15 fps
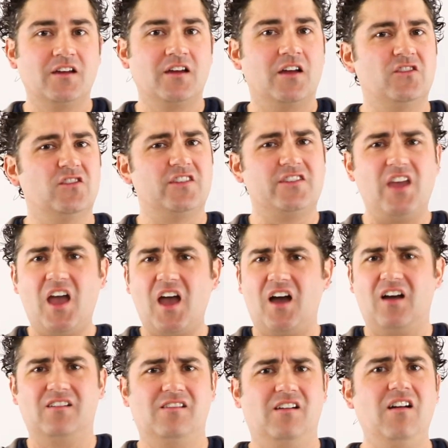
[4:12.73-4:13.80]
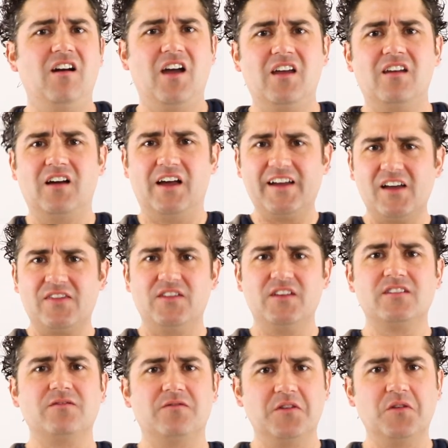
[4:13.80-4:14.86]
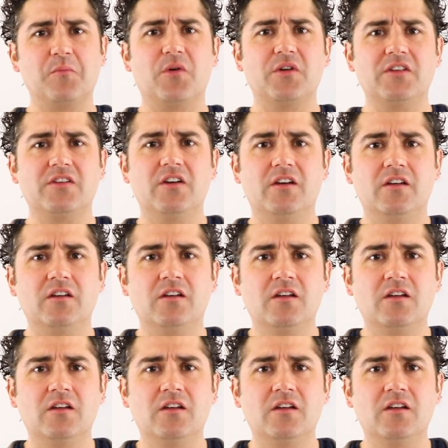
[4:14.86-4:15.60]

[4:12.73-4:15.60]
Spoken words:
and you're like, yeah, all right, I got this, feeling pretty good.